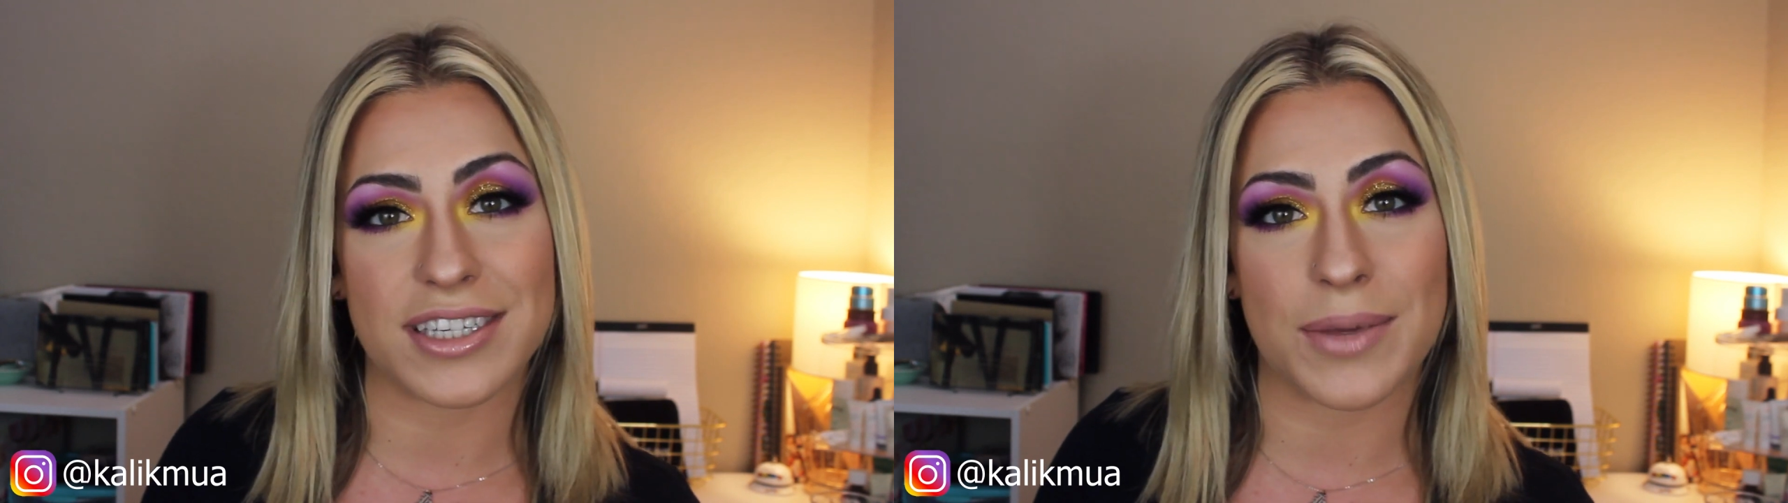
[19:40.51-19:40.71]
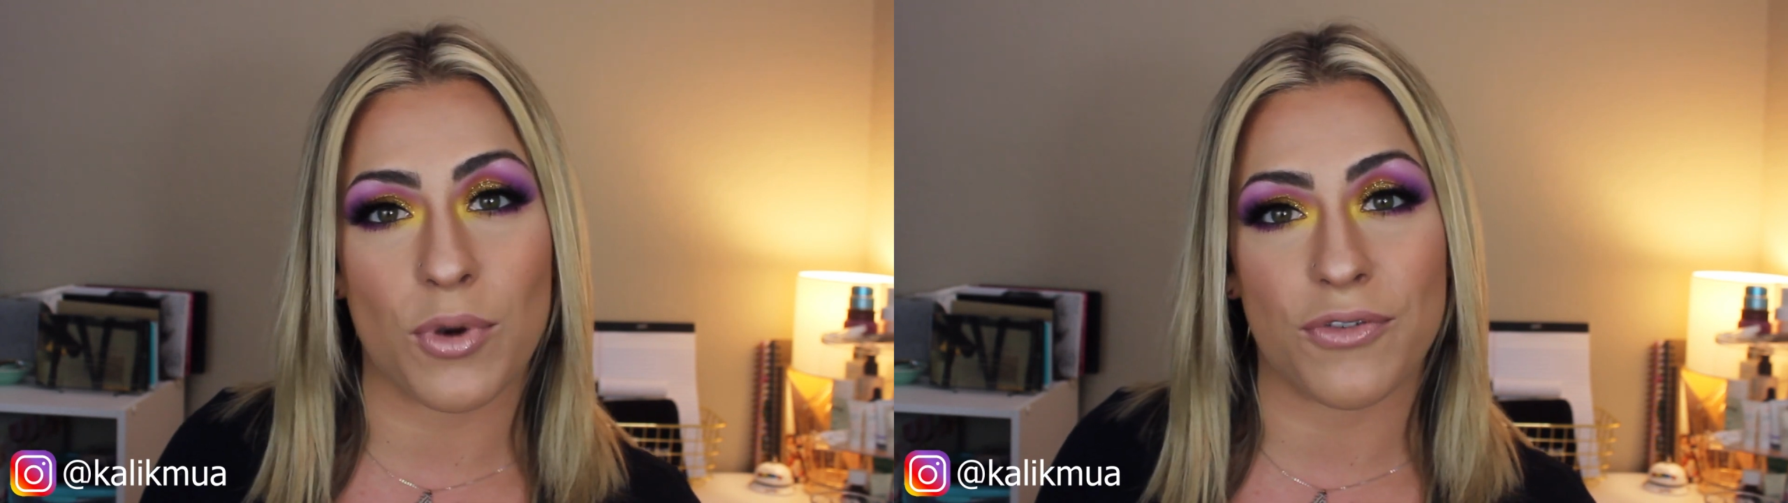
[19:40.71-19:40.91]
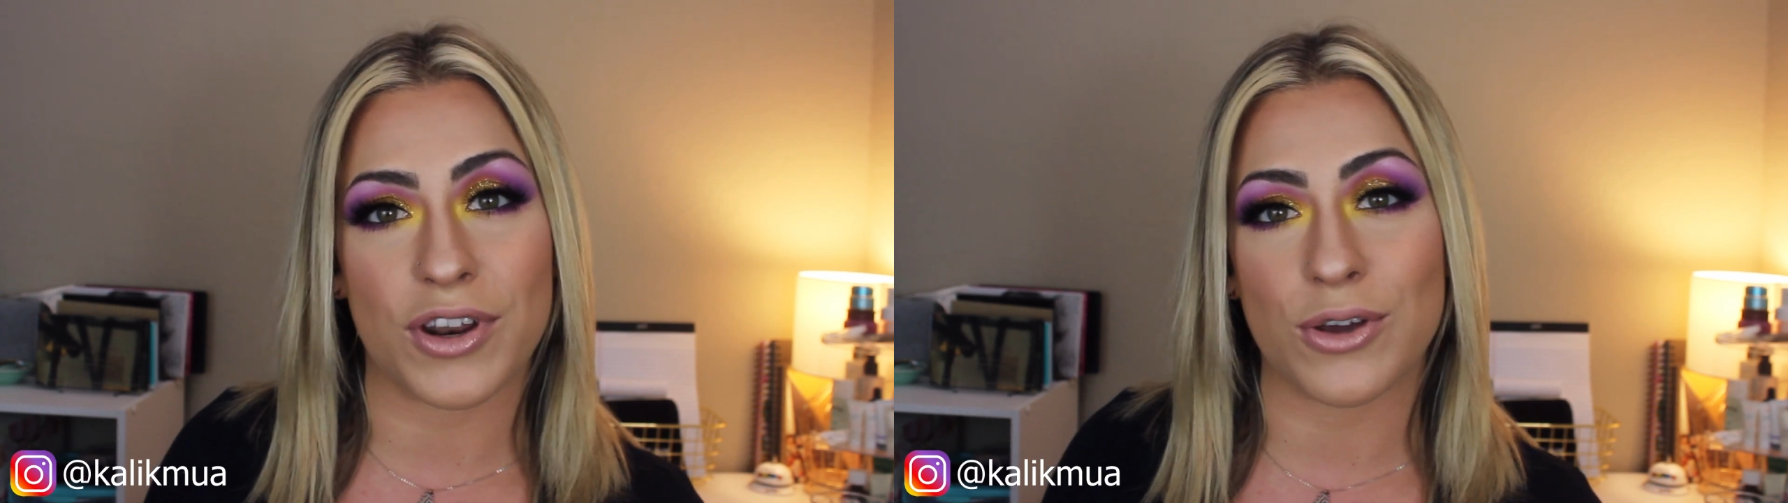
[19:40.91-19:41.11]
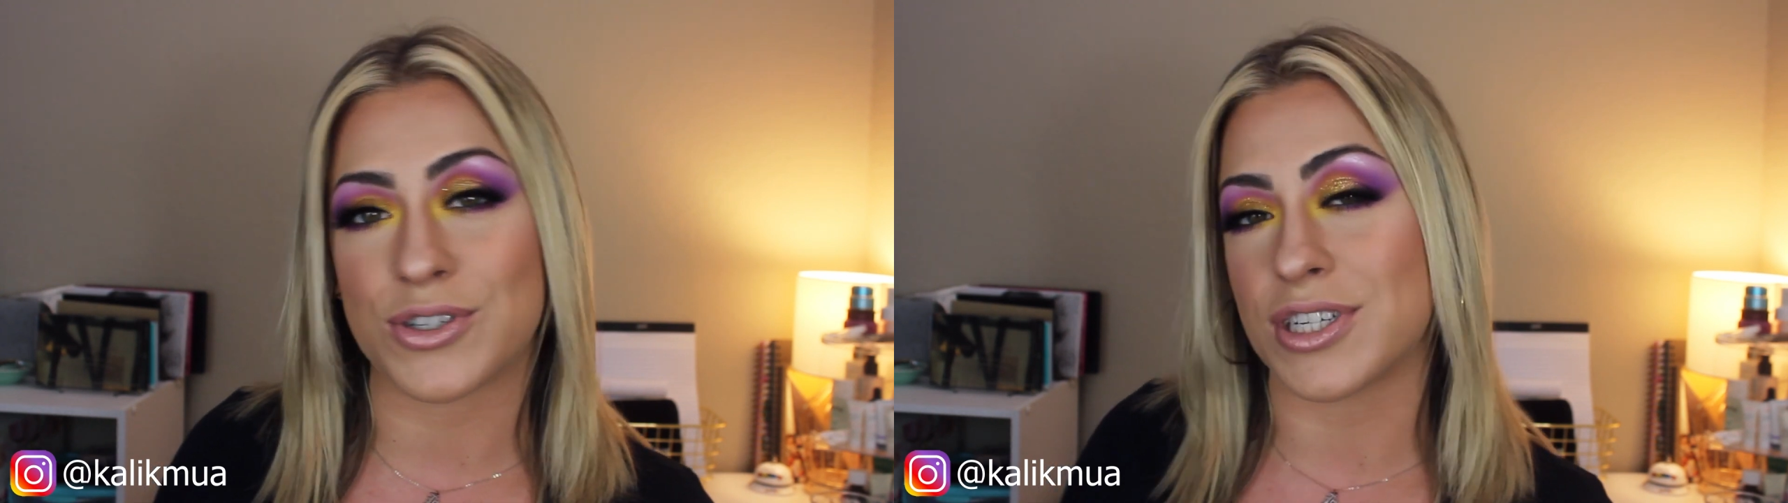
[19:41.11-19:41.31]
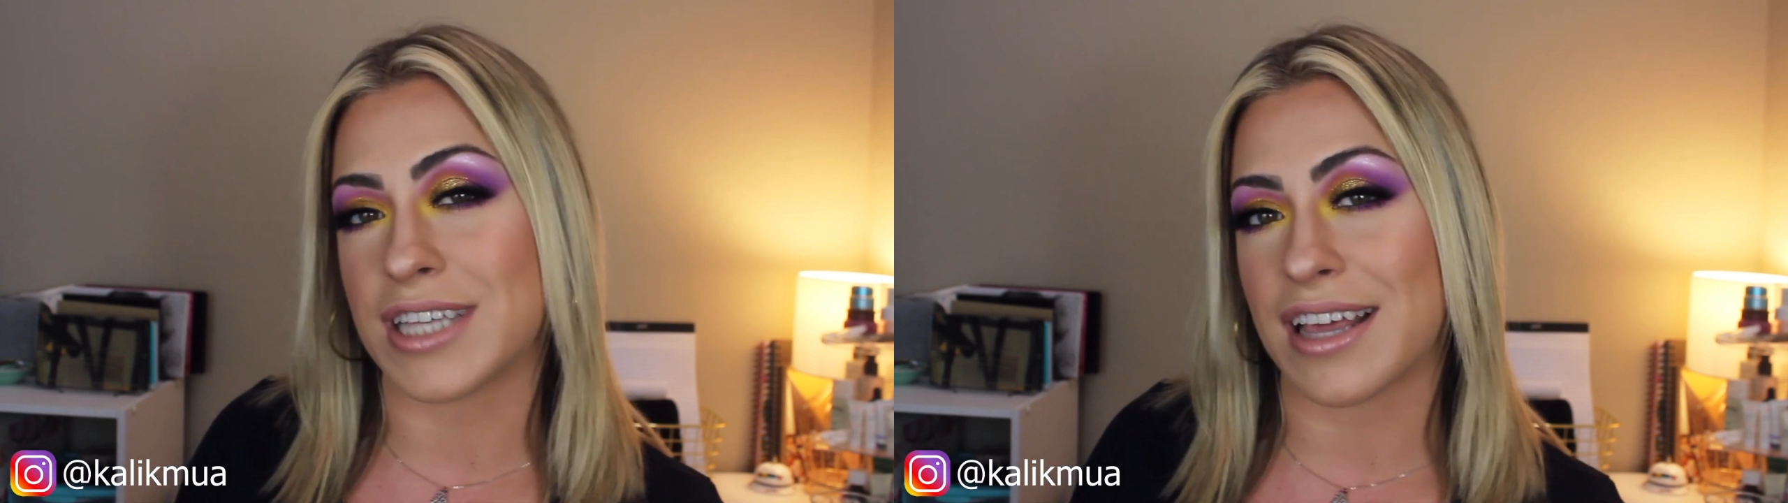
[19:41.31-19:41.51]
see more
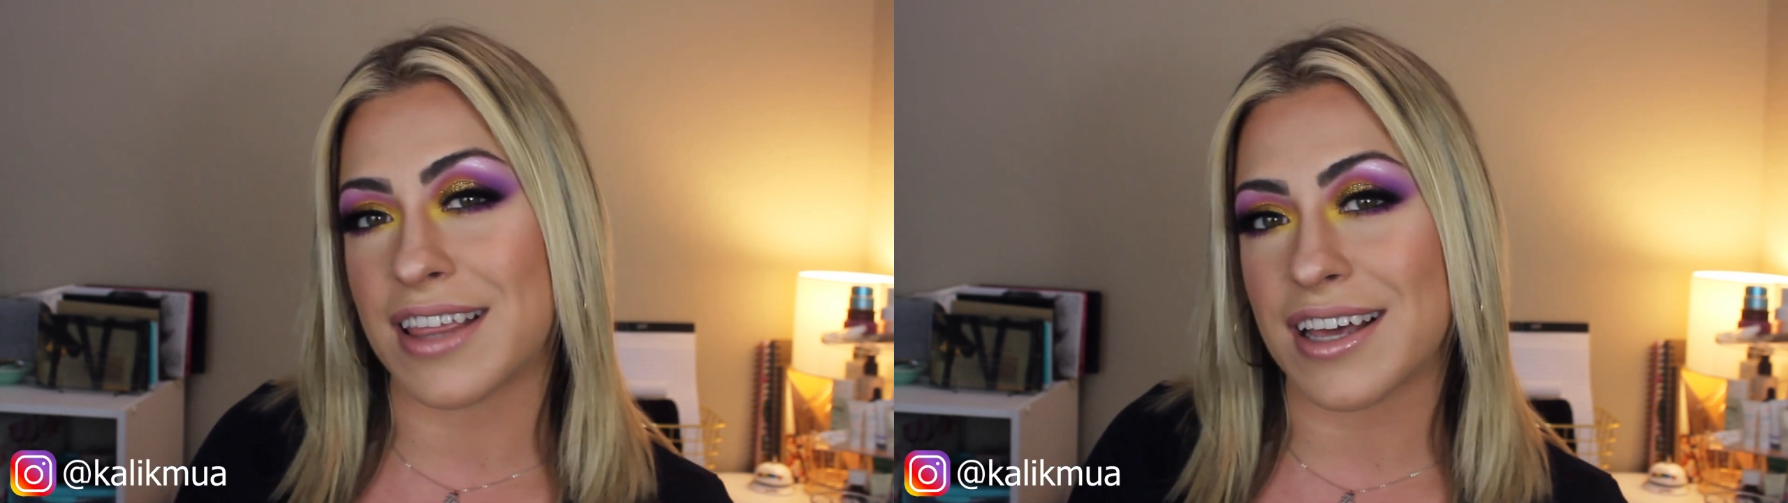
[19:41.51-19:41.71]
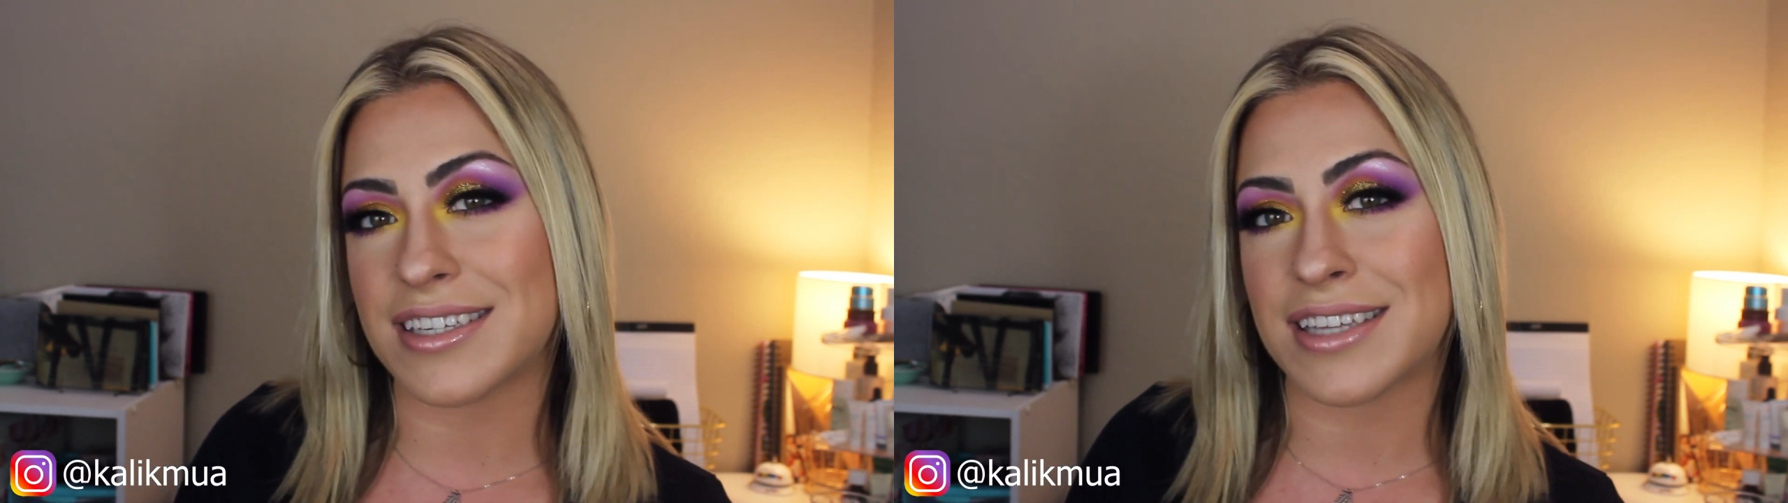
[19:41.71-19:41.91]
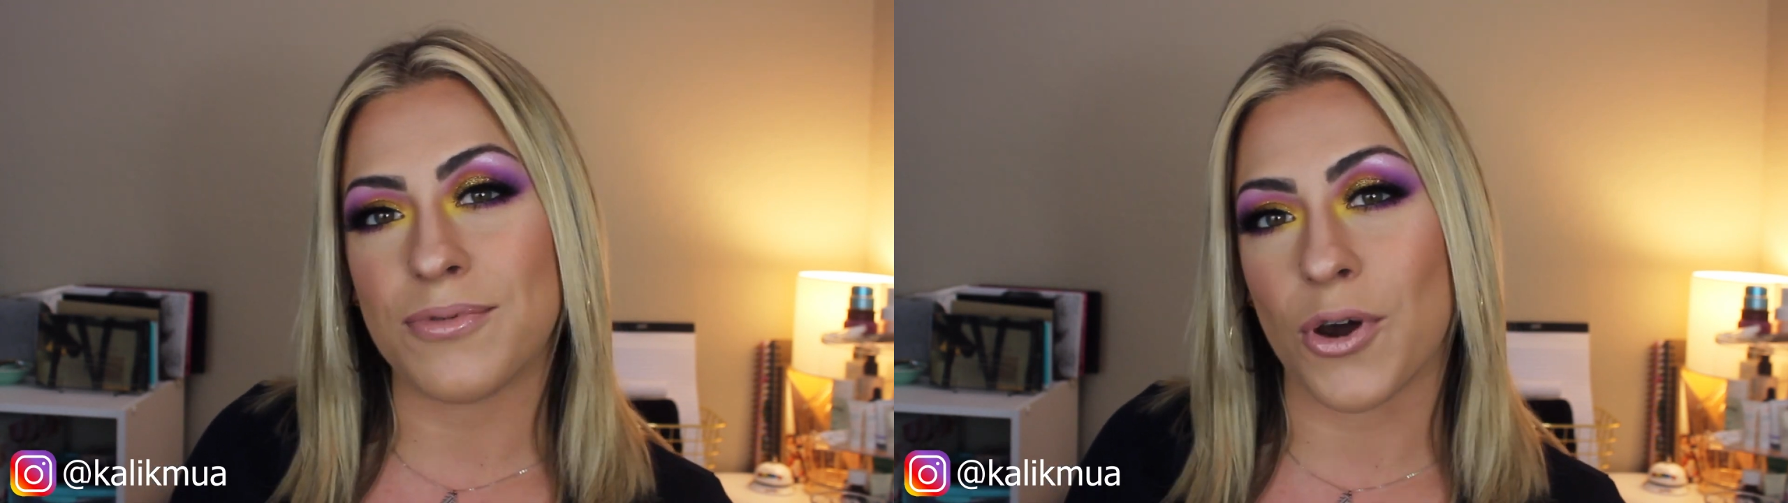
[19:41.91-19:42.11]
videos just like this,